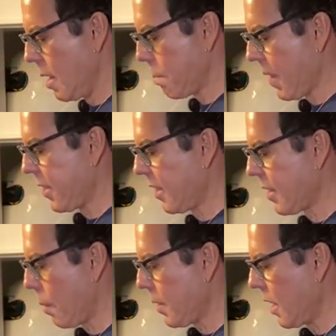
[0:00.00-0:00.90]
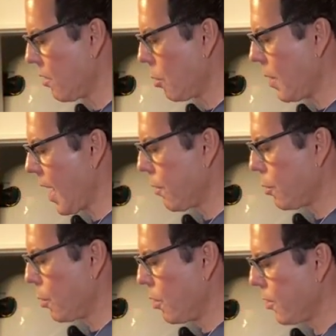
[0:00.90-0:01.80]
bad things happening. So we have
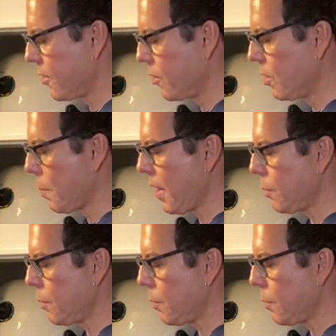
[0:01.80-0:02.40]
to just do the best